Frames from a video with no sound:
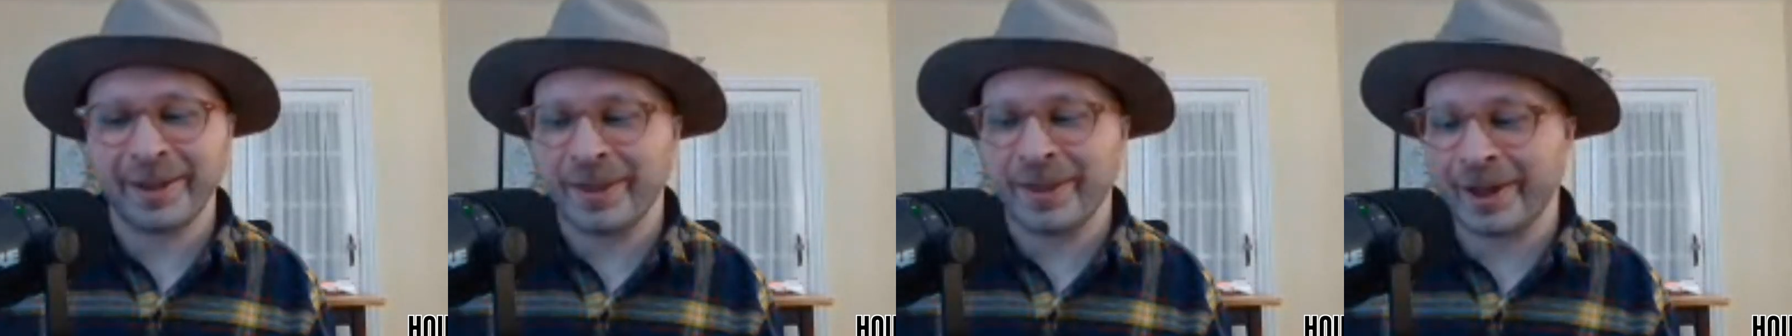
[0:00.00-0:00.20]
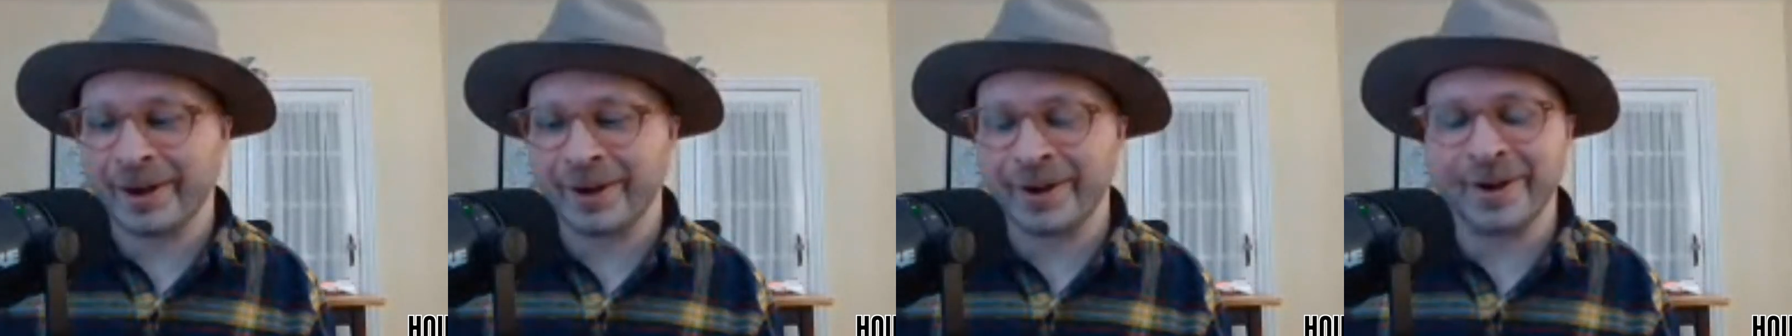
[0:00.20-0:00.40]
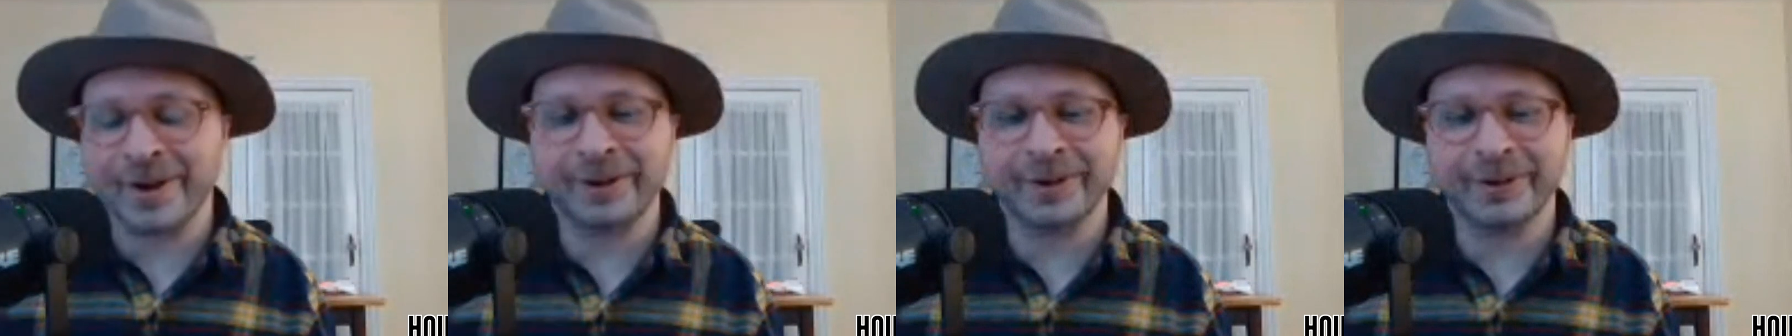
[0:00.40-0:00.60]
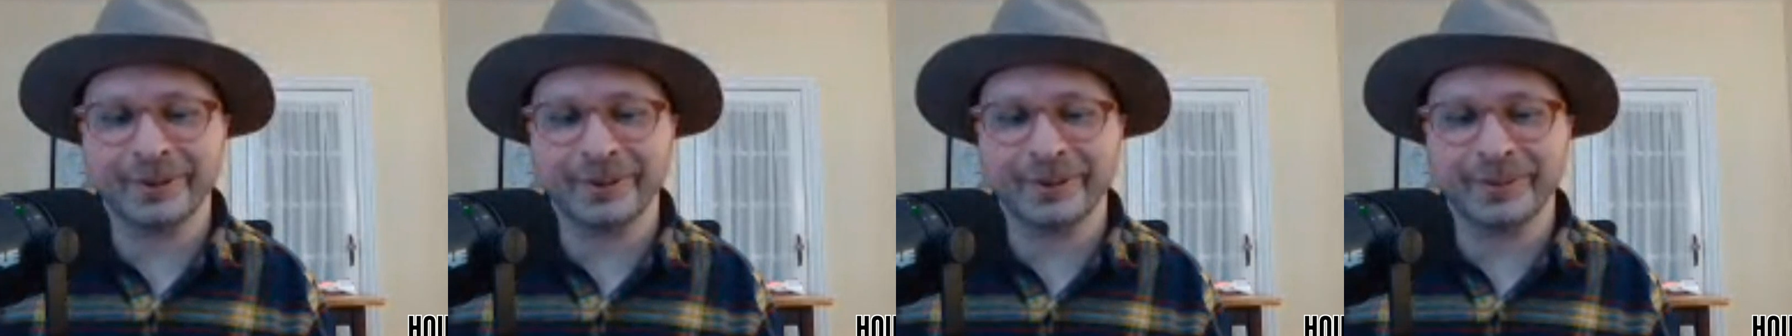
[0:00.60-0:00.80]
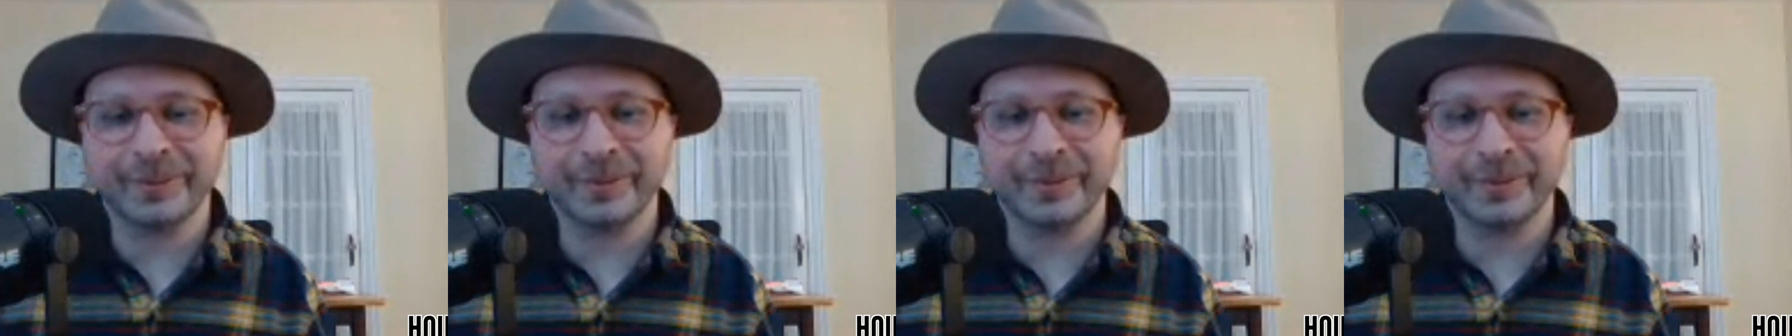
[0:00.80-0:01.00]
And then
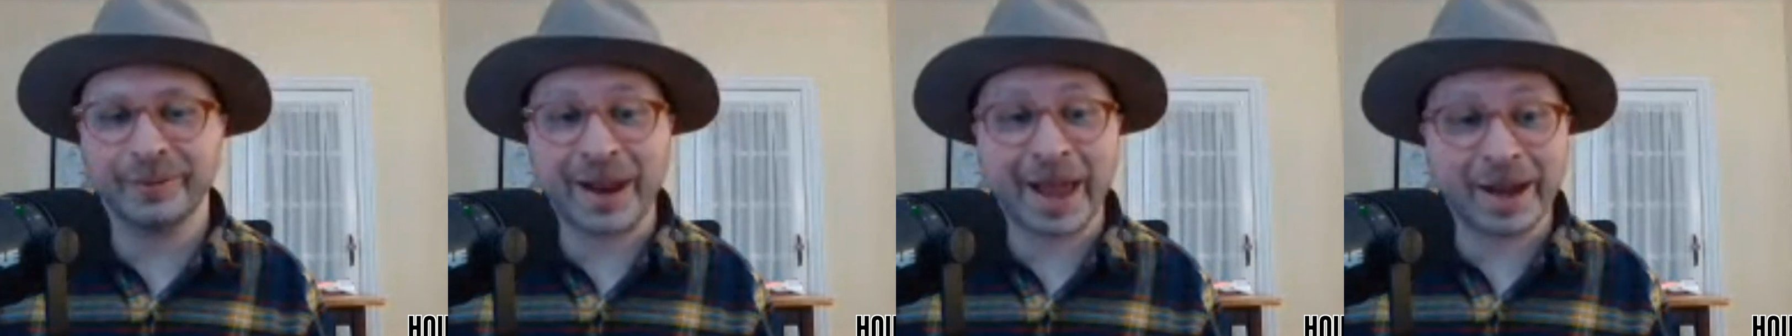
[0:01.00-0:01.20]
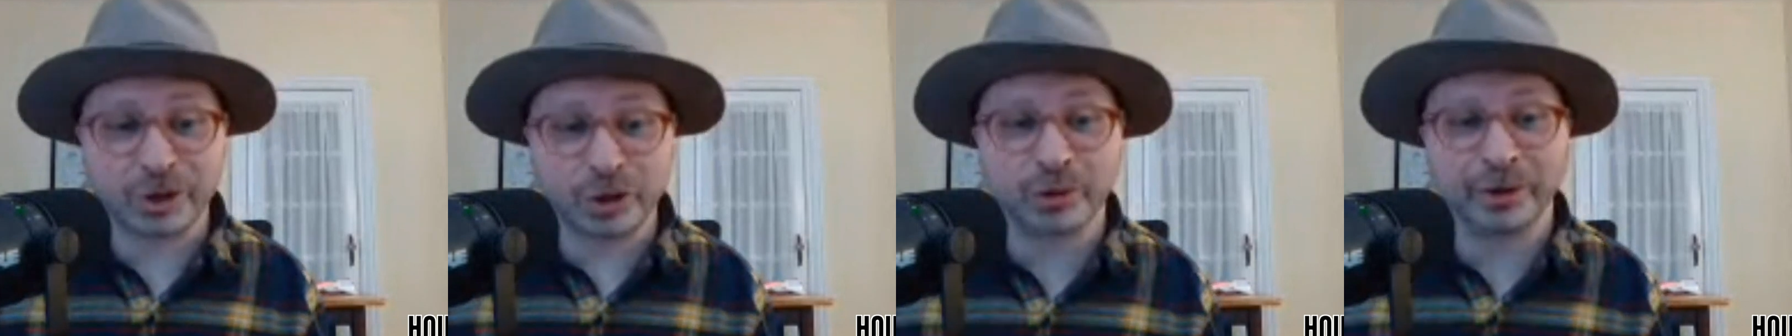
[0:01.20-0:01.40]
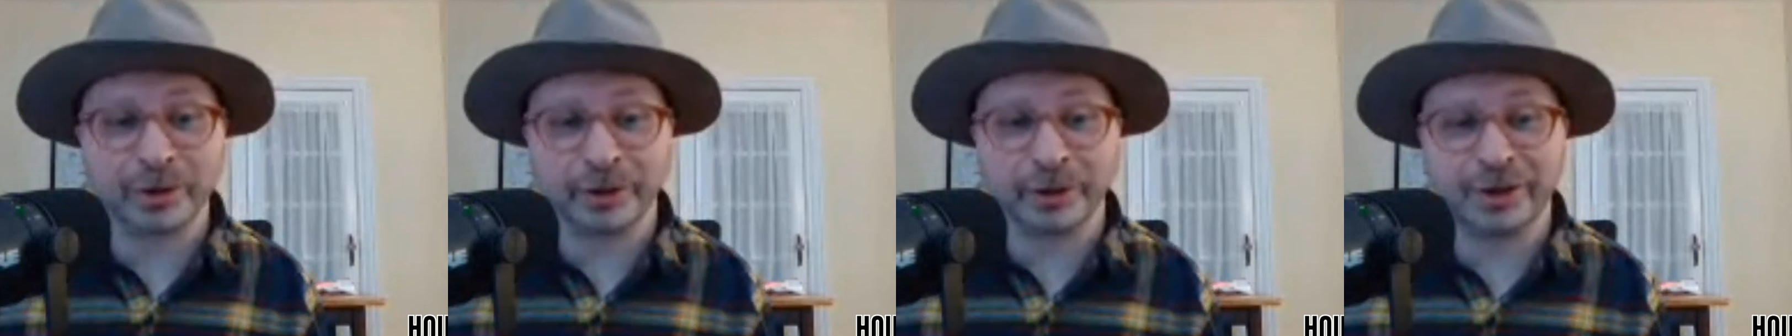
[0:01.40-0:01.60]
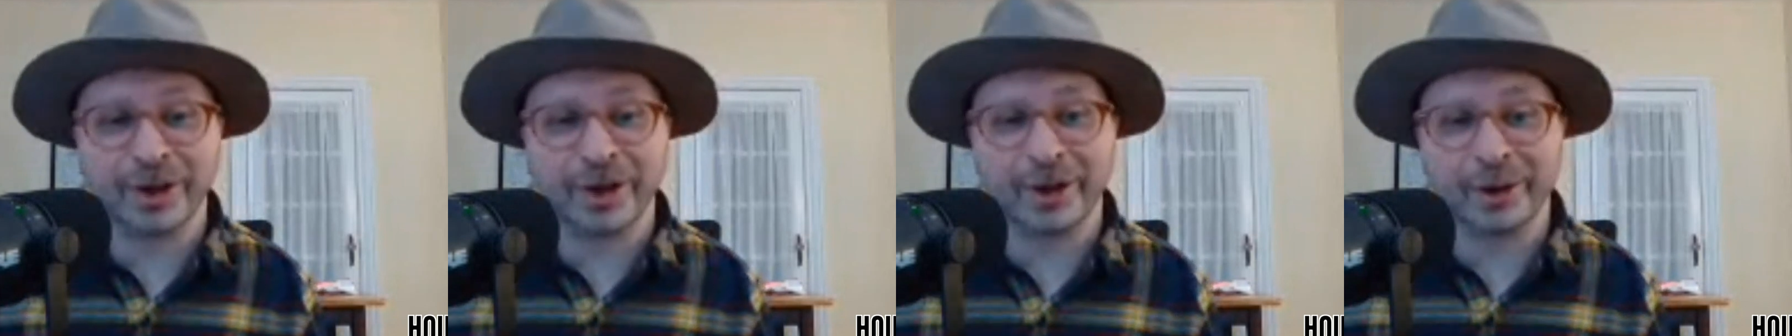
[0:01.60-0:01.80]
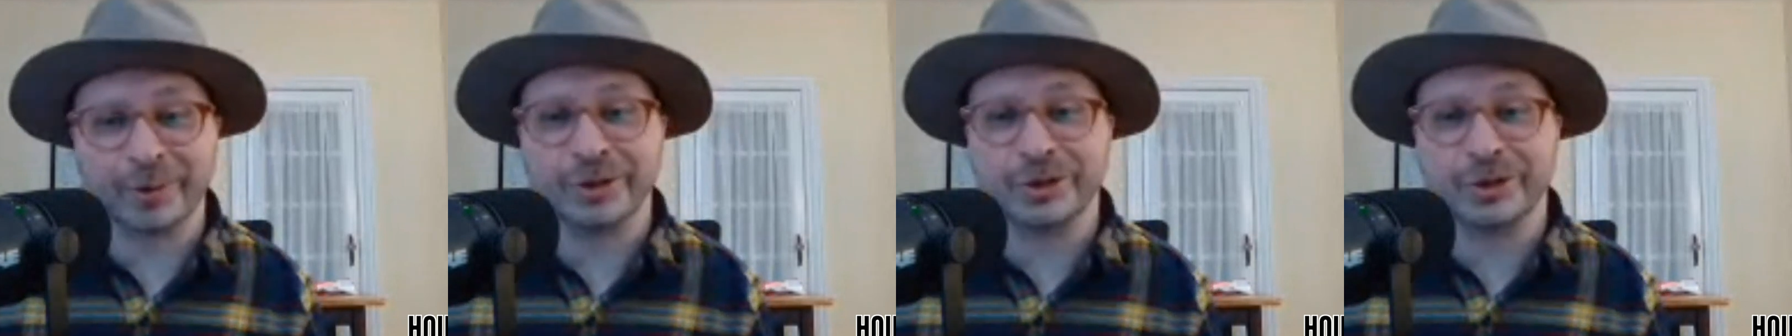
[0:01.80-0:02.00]
naturally
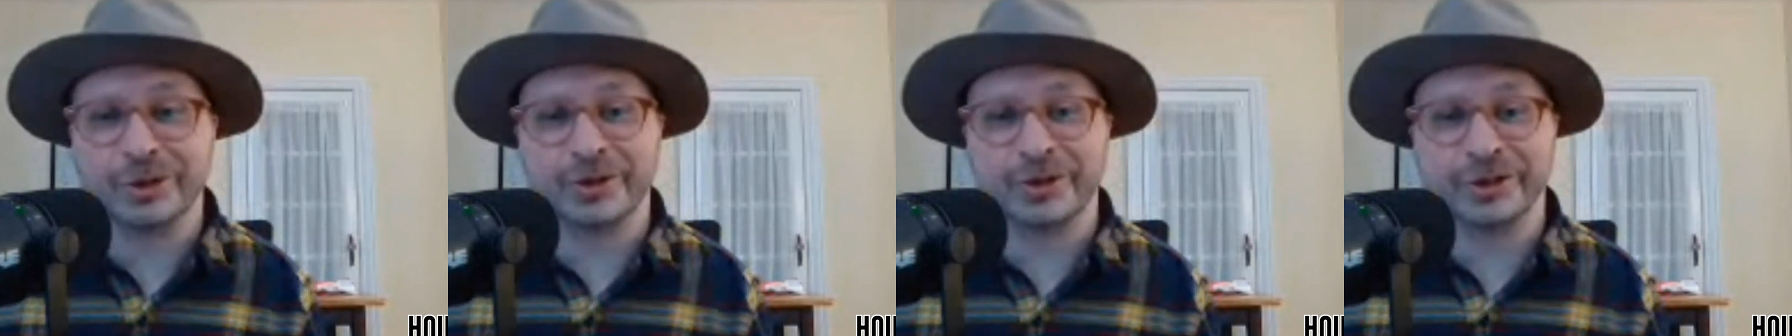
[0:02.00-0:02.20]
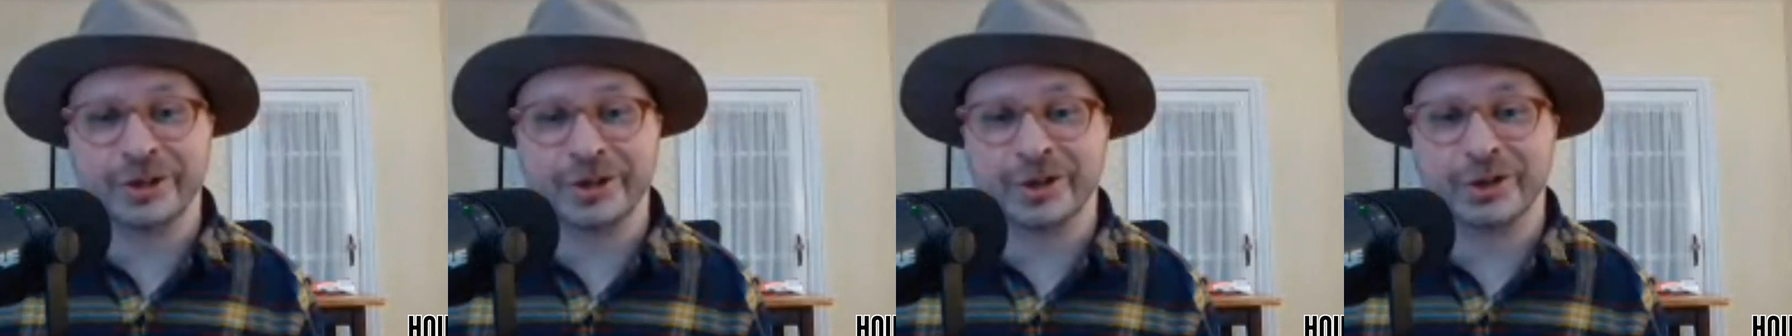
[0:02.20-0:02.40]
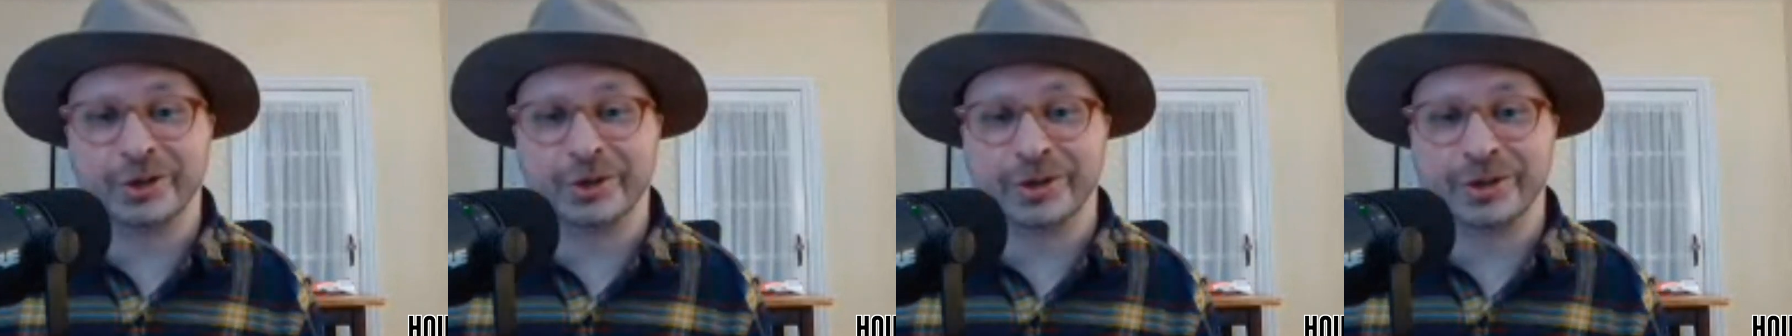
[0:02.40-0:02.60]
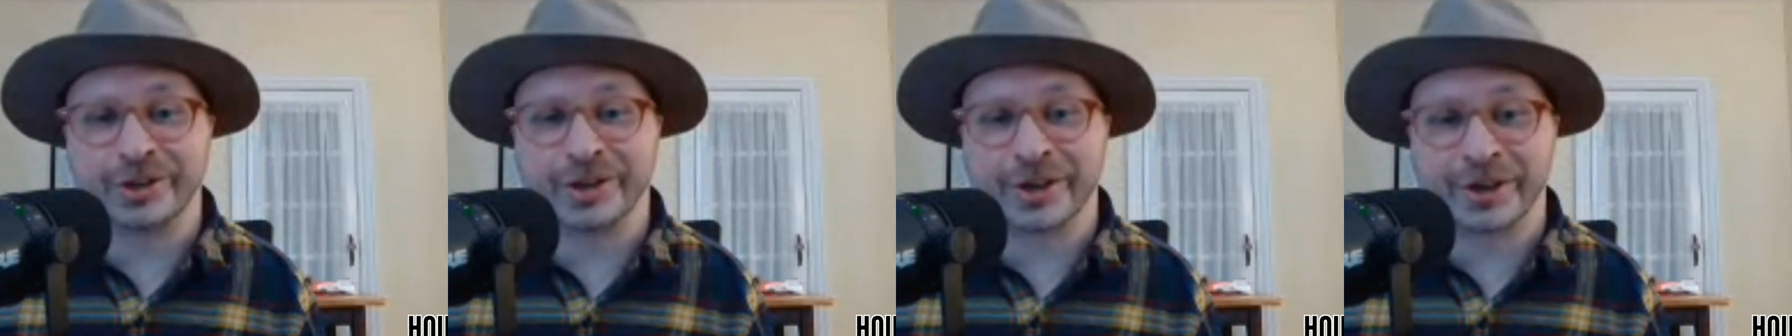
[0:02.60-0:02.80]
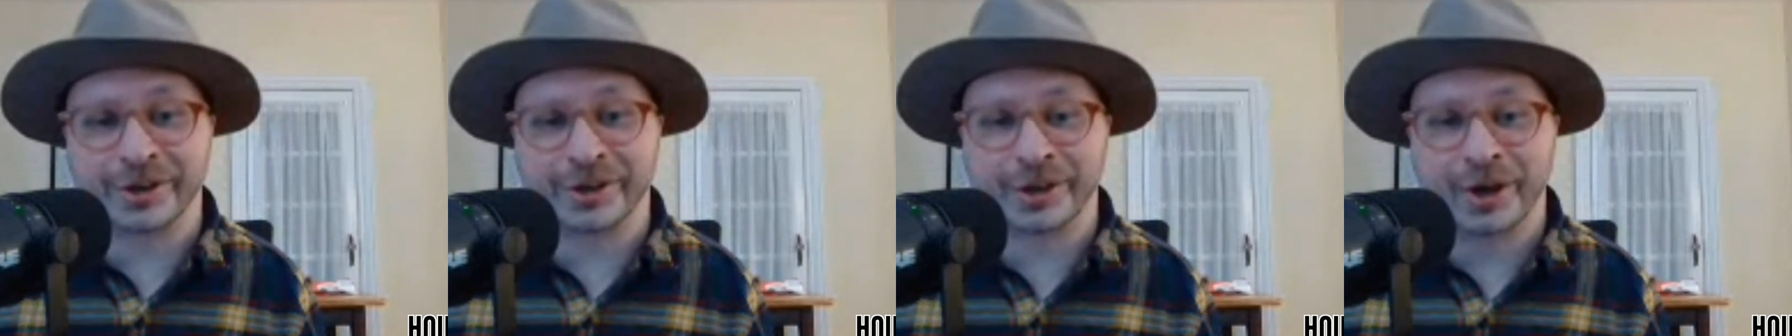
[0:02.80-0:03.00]
the title insurance
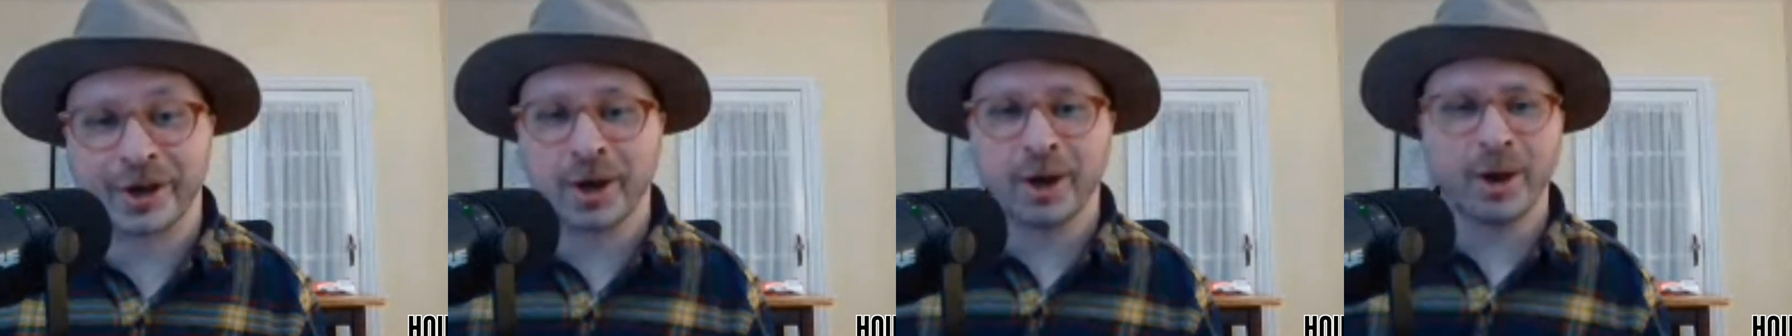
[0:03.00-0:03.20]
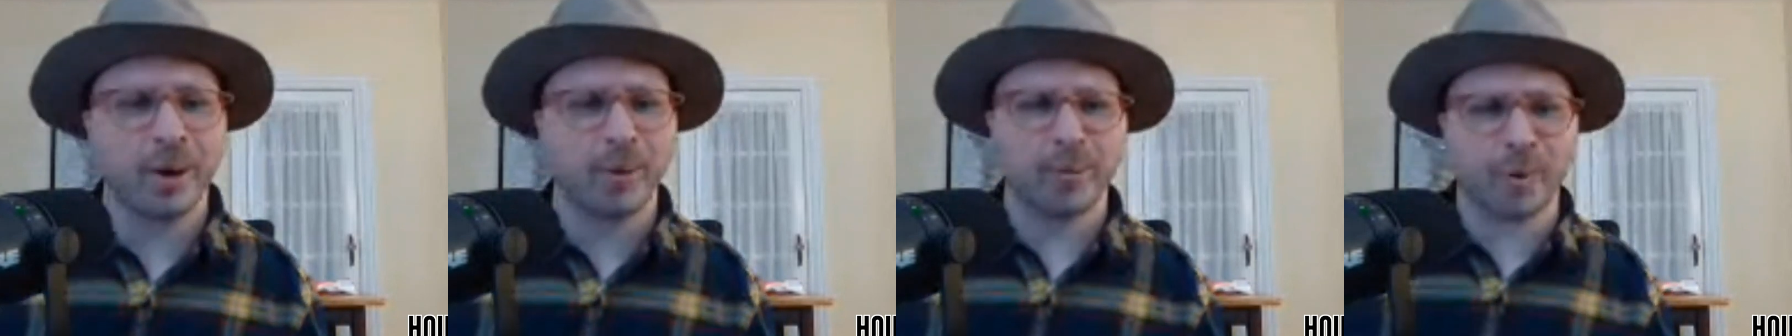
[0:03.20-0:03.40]
industry says,